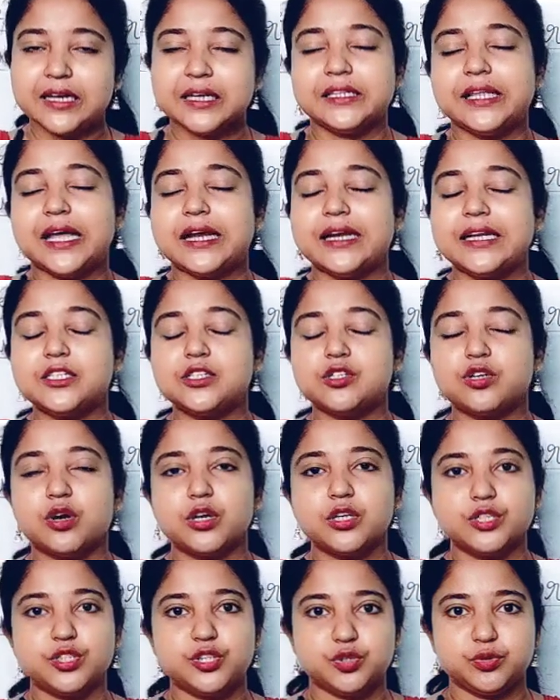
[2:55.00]
That is
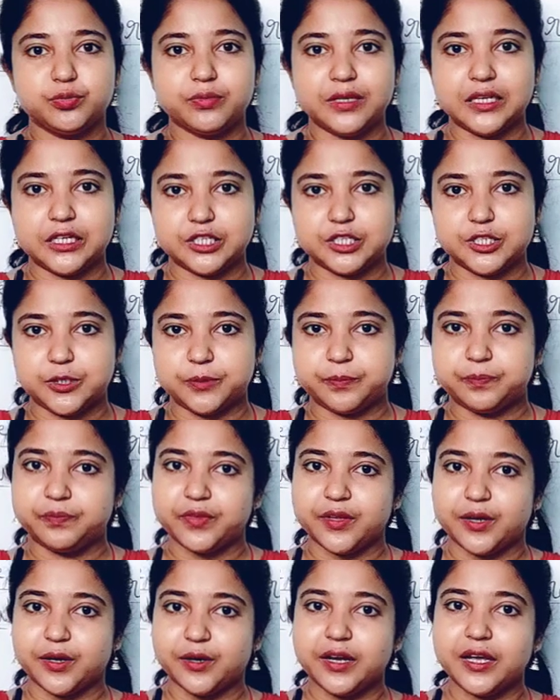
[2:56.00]
called humility.
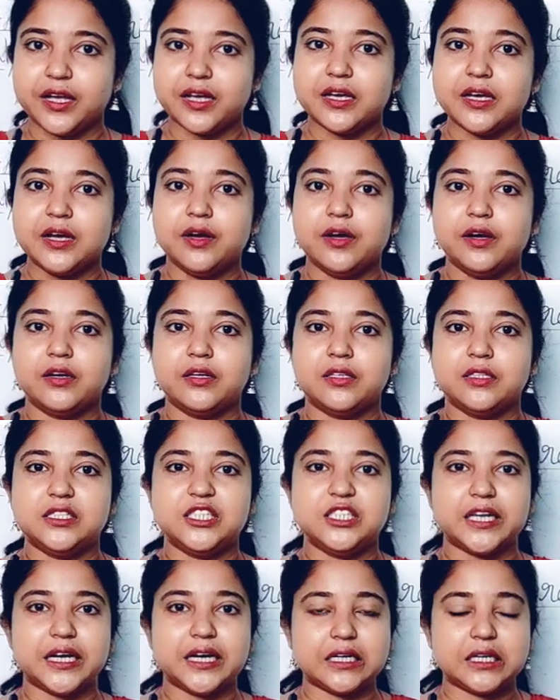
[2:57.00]
Okay?
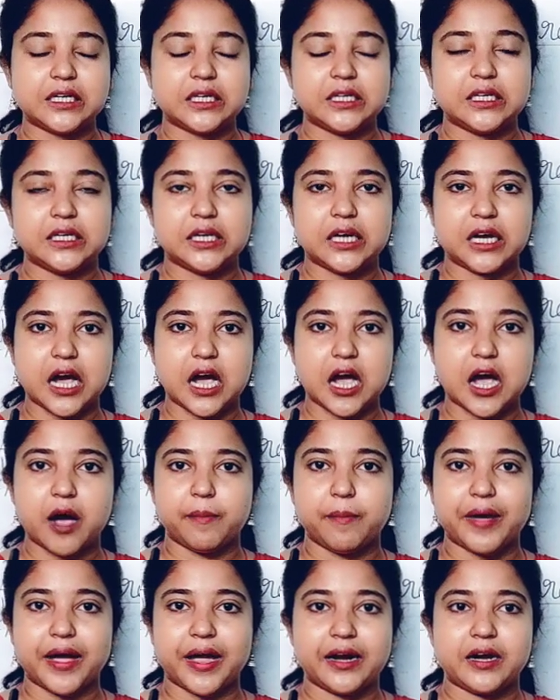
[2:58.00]
Gentle,
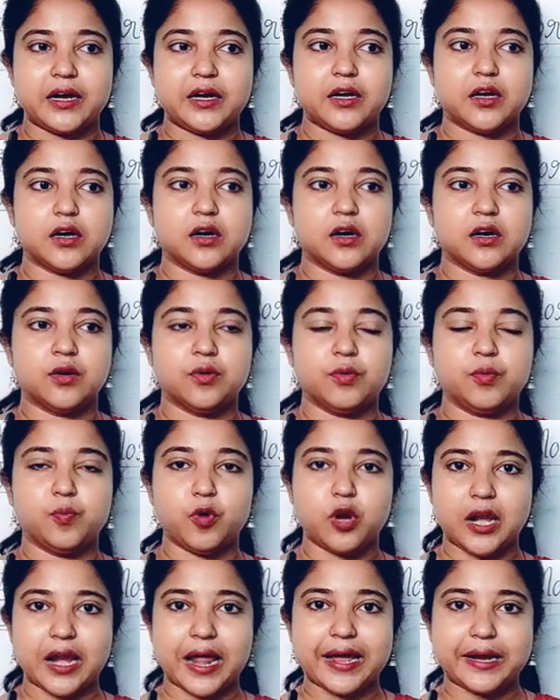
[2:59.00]
calm and
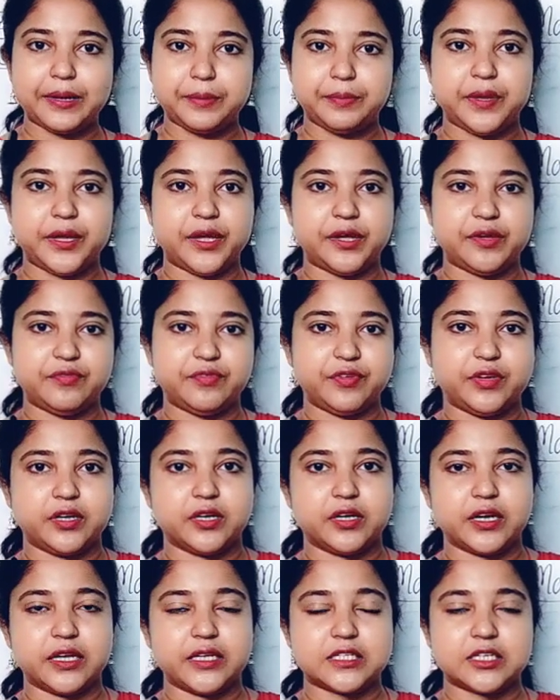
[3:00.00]
polite
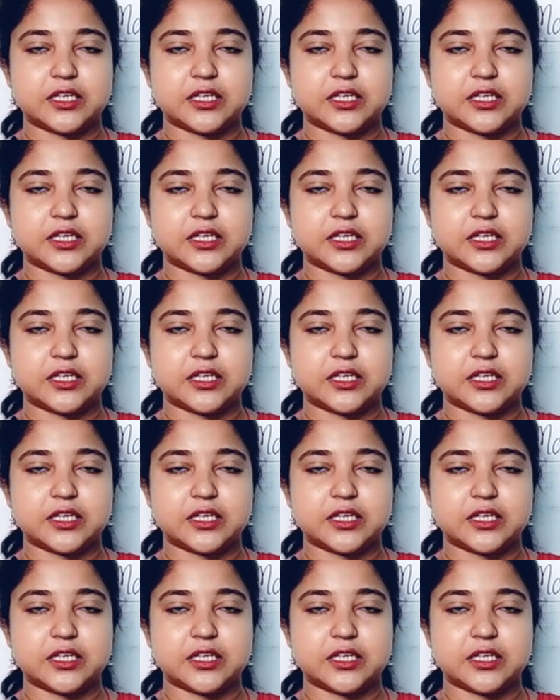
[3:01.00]
behavior is